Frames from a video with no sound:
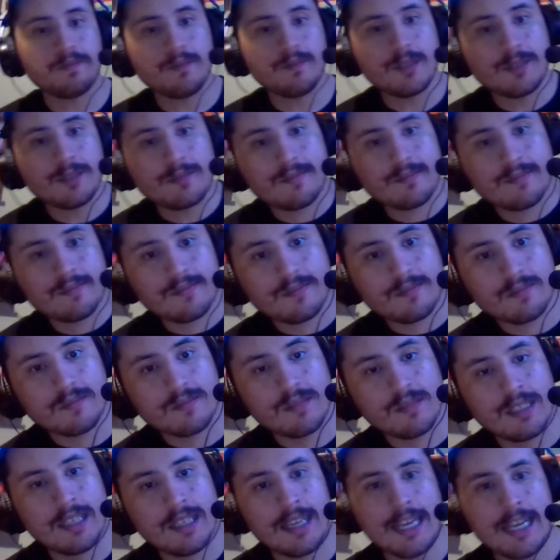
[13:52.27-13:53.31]

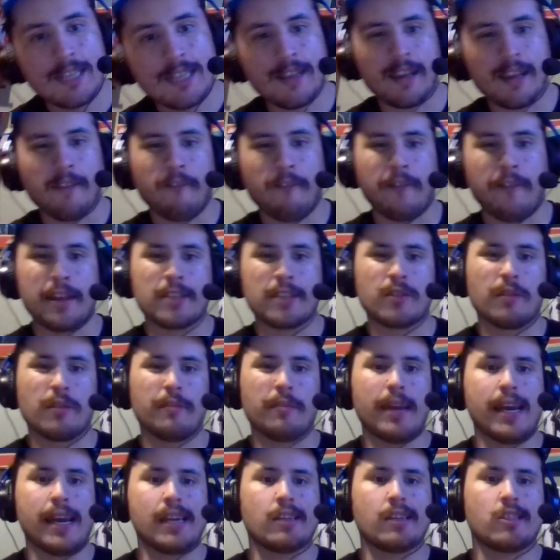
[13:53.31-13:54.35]
It's like a wrestling
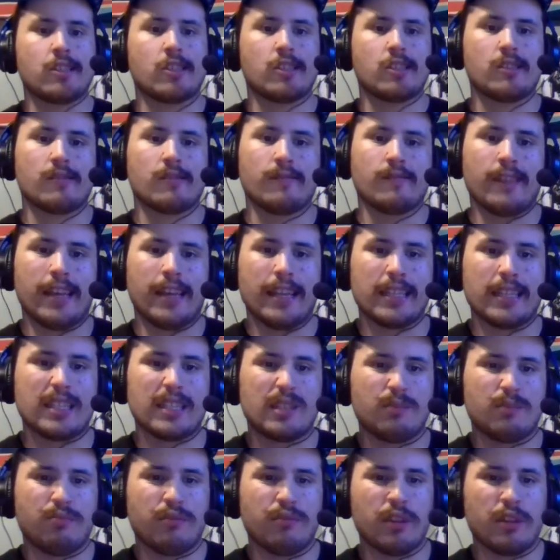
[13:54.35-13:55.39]
match, and
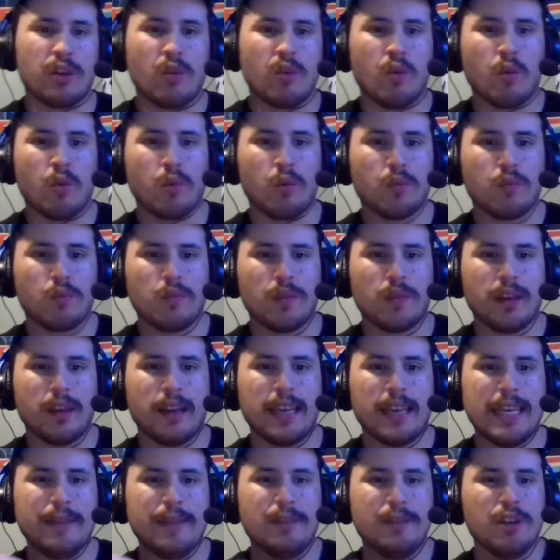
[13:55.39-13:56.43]
it's pretty cool.
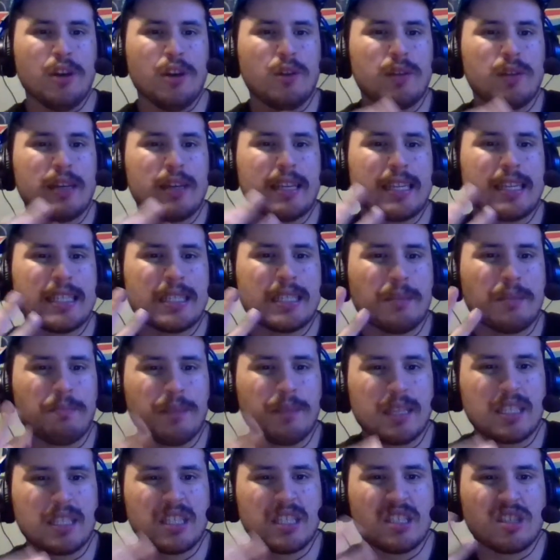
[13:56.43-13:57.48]
Even though it is a
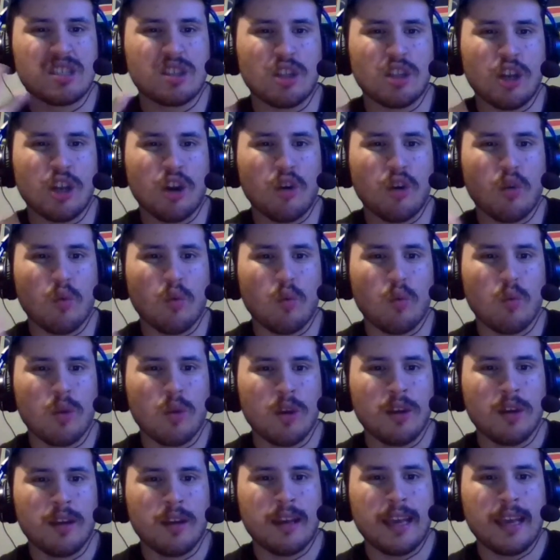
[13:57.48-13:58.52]
bit slow,
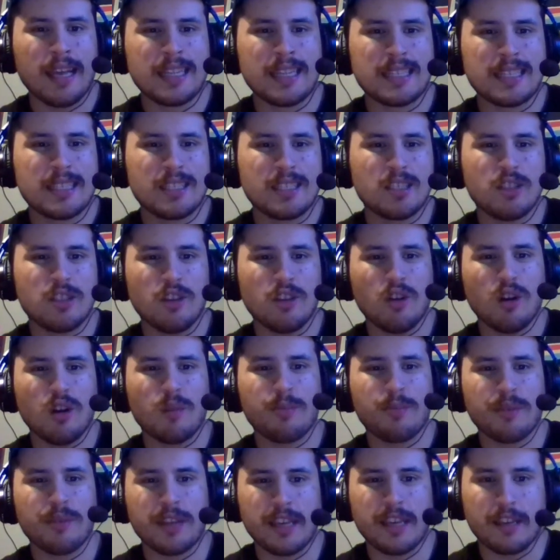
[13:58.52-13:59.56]
it's still a
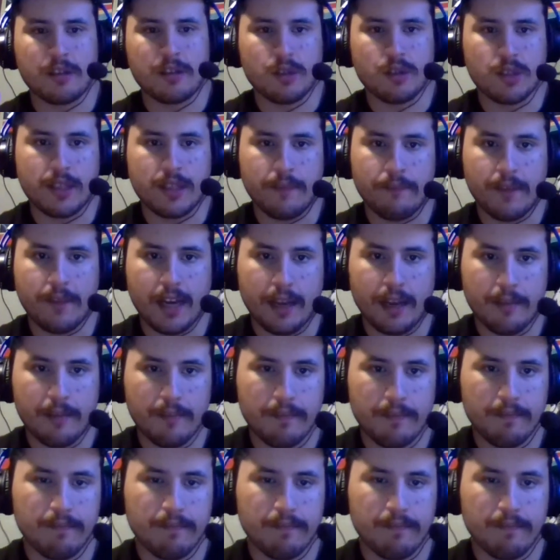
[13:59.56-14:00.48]
pretty interesting fight.